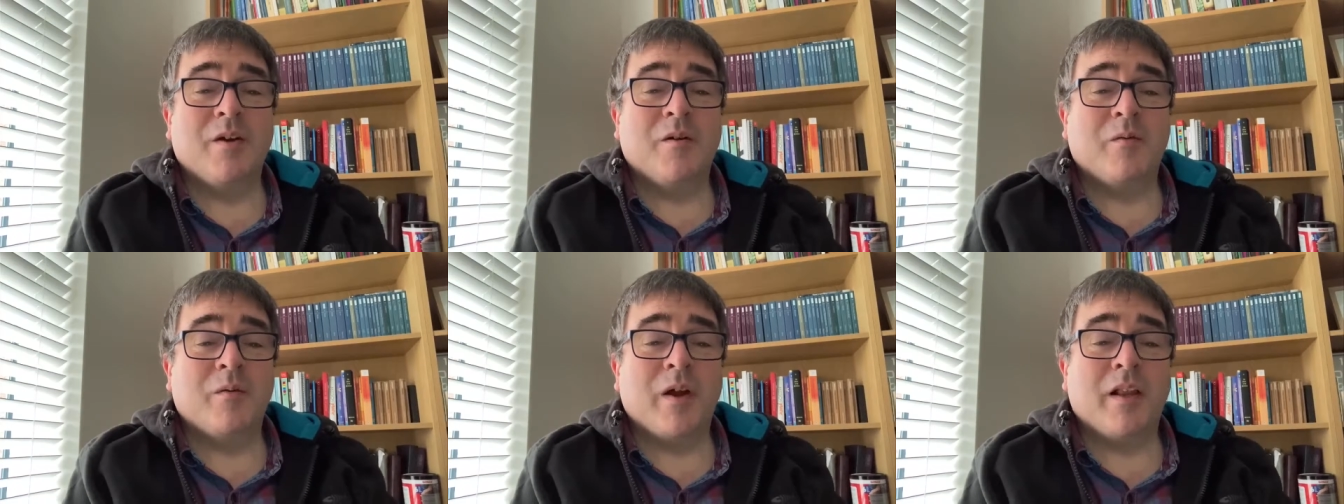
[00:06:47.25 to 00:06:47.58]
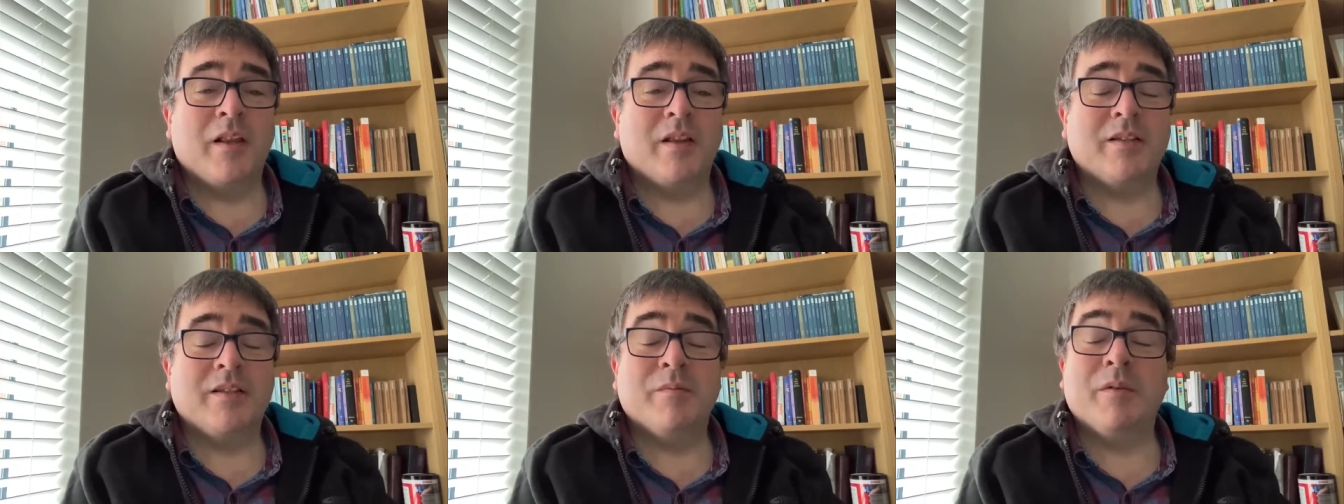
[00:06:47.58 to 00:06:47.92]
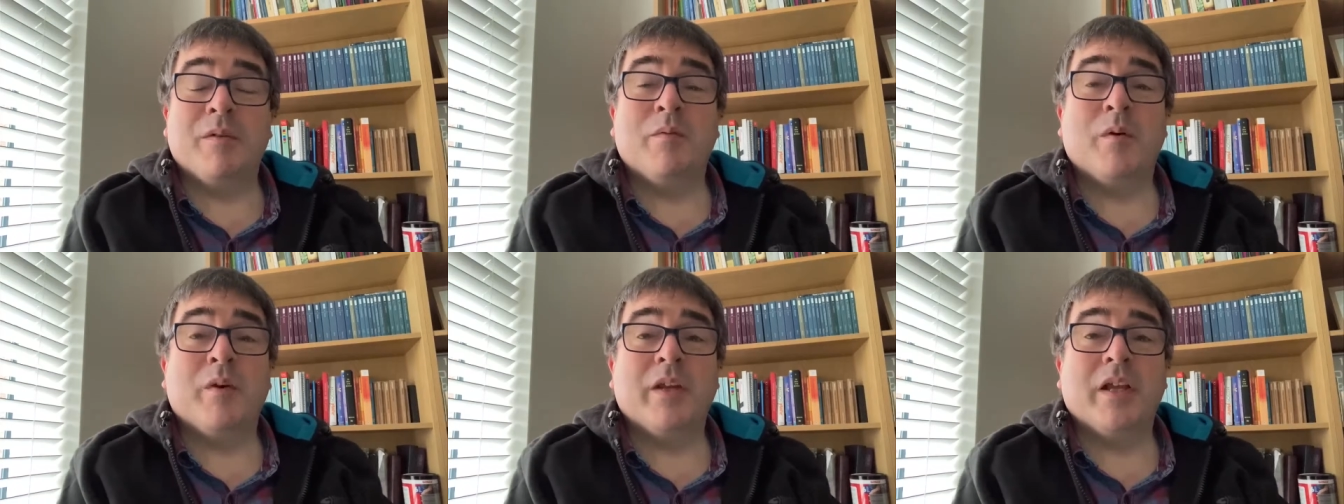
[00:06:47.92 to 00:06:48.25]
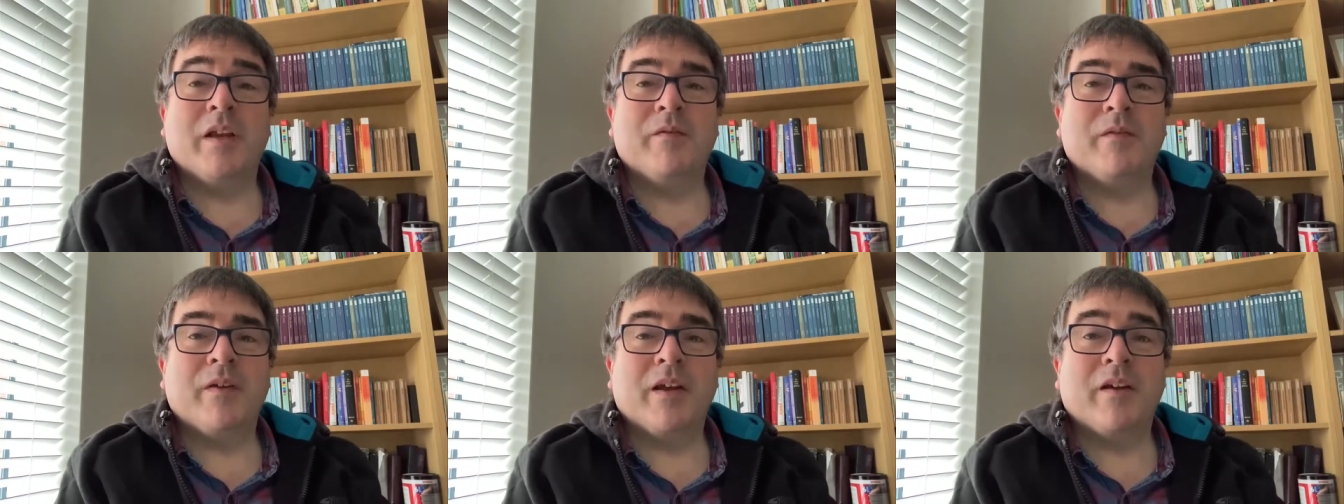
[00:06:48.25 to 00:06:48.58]
rather than simply pointing
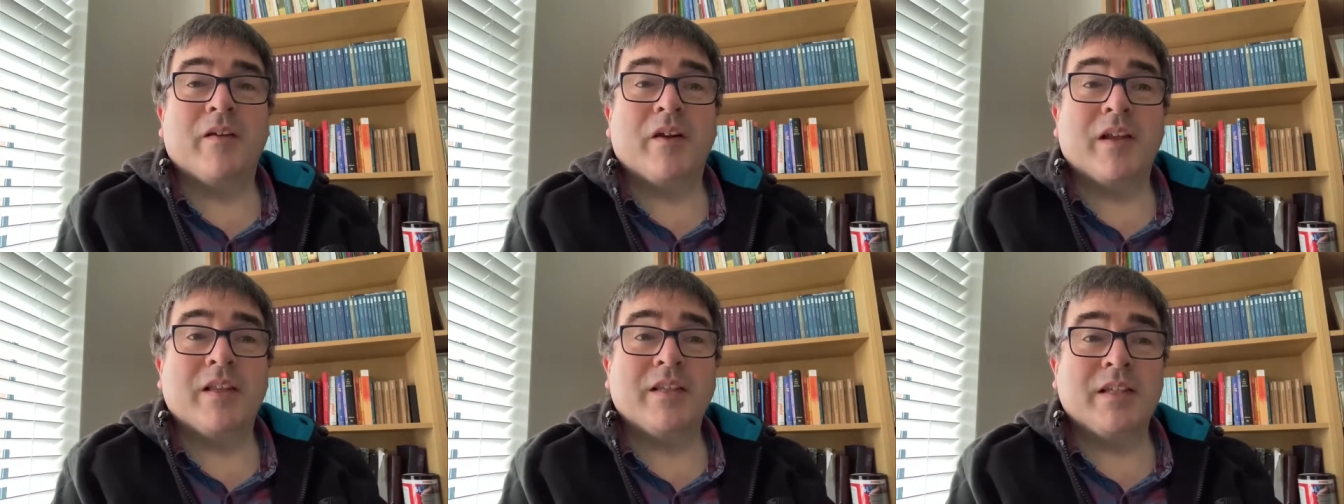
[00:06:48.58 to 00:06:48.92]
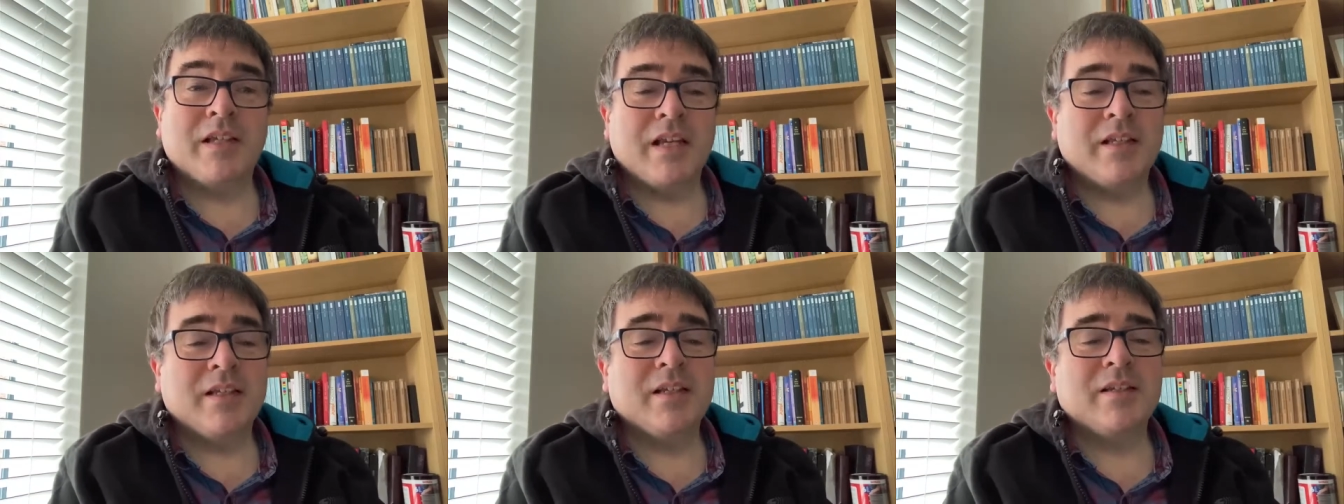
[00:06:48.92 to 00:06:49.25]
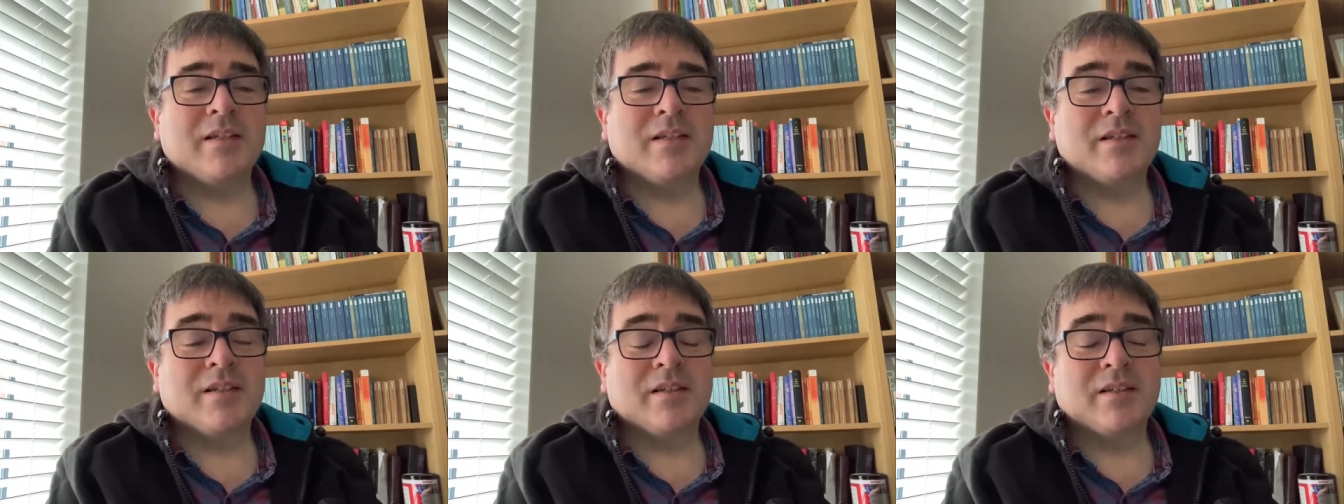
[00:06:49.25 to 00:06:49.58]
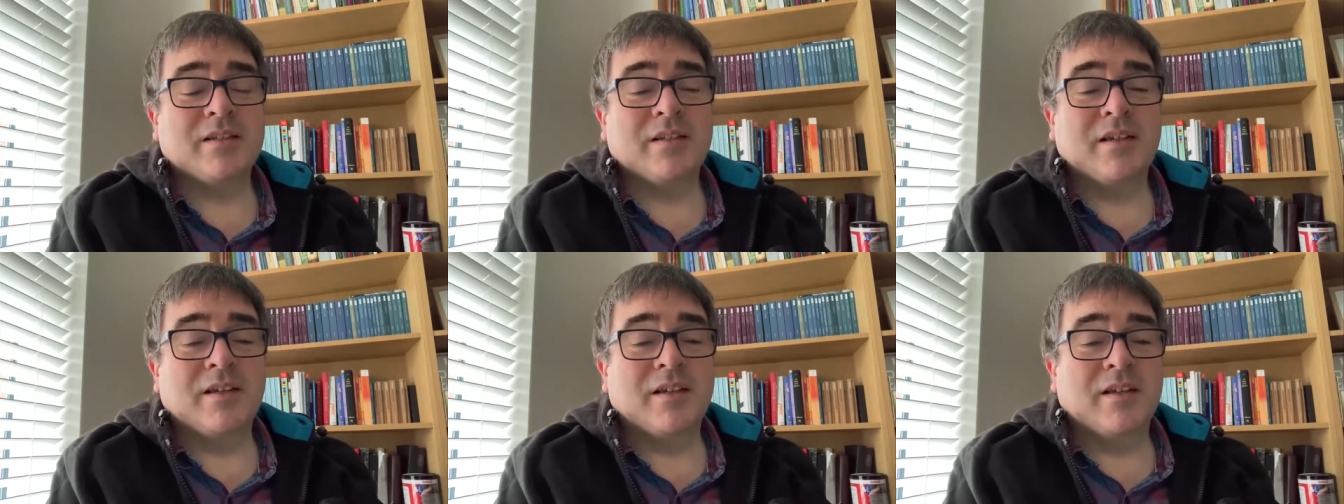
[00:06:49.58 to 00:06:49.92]
a finger at Jesus,
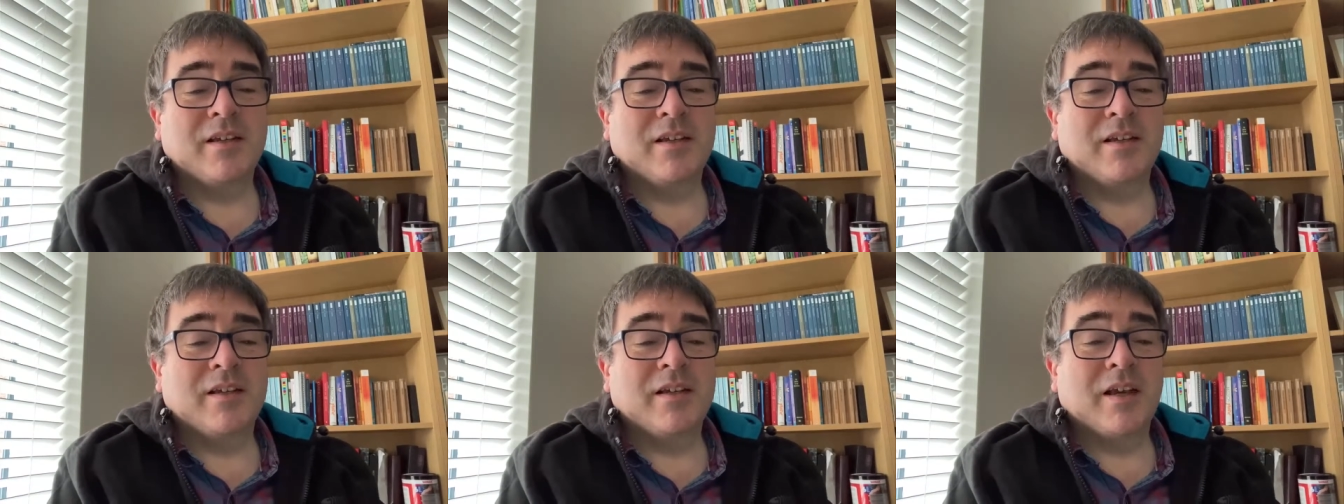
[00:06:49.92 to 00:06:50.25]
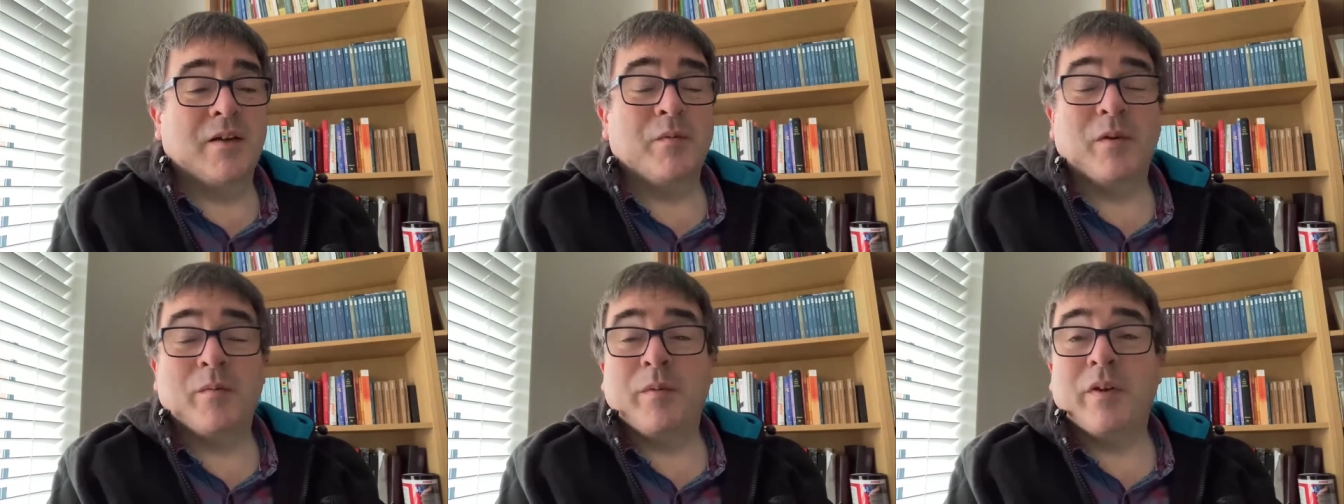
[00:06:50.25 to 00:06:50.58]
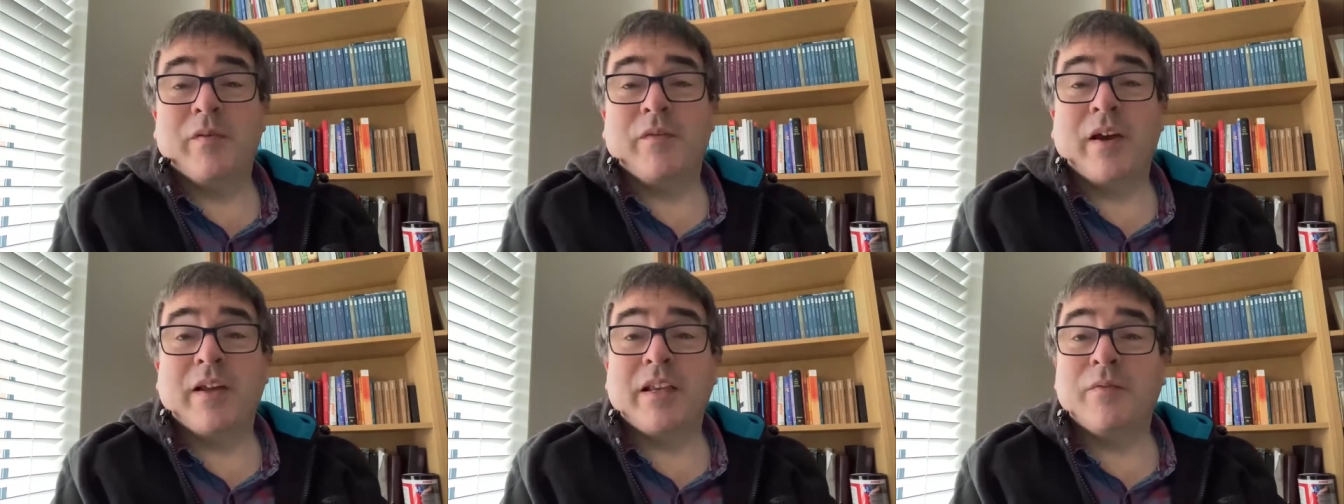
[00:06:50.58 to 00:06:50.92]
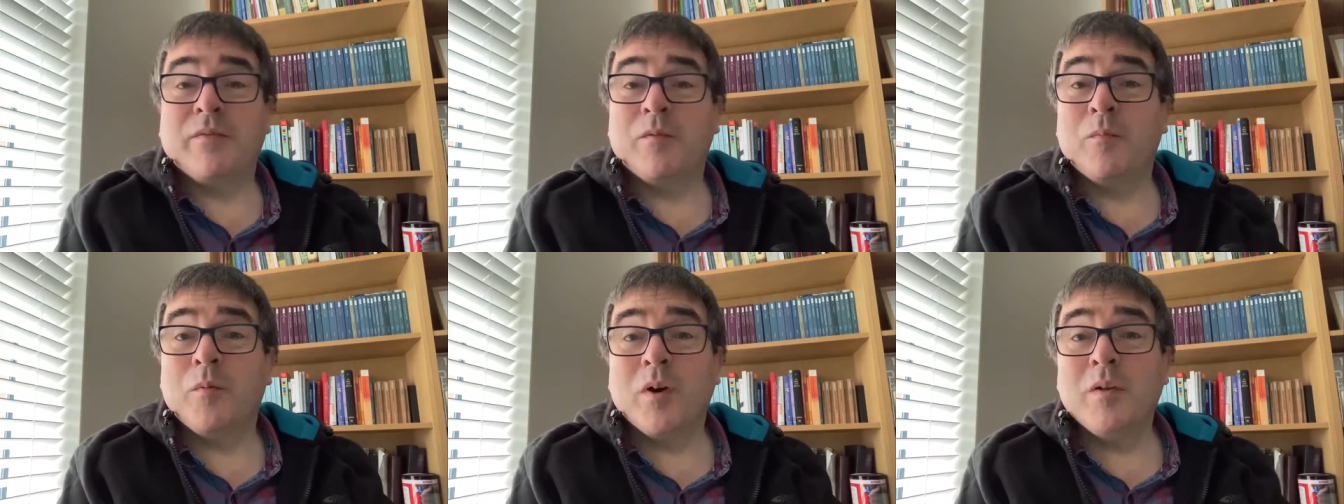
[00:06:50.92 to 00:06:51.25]
it would have been a very
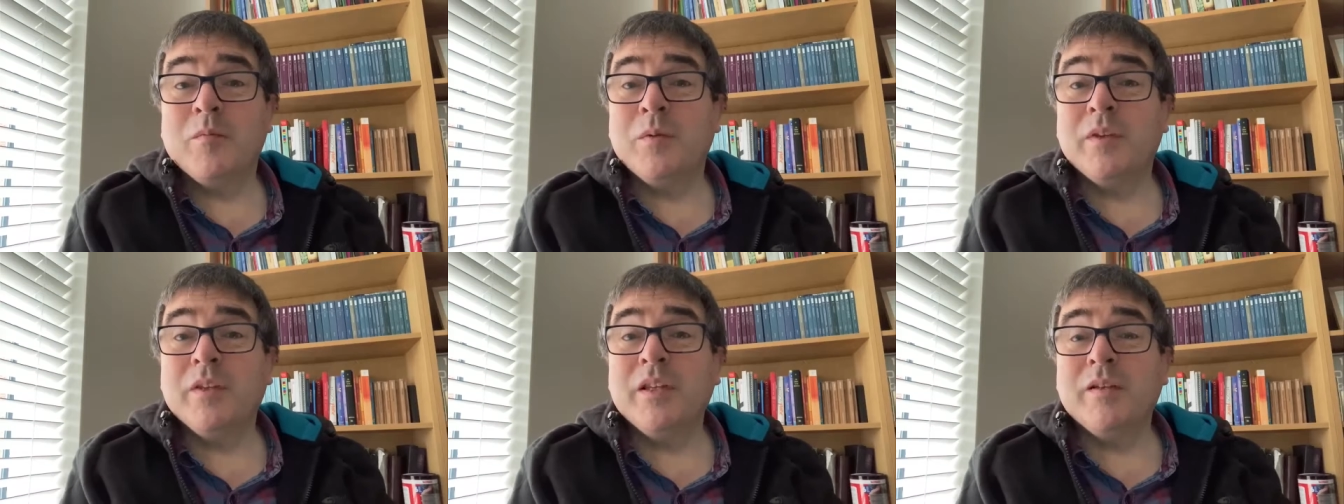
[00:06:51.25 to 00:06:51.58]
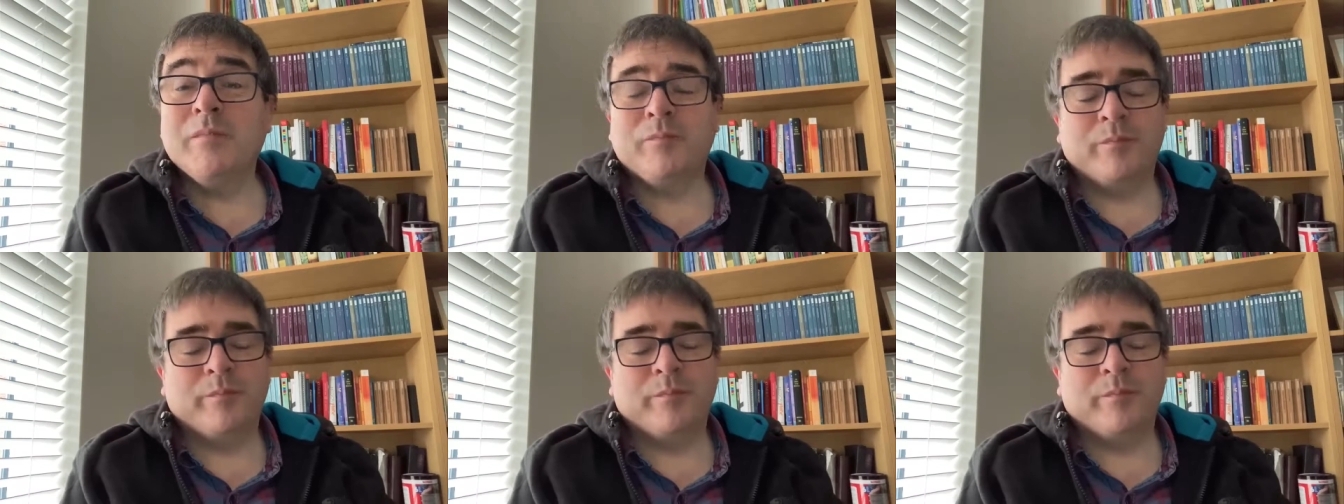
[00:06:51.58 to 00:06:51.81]
different world, wouldn't it?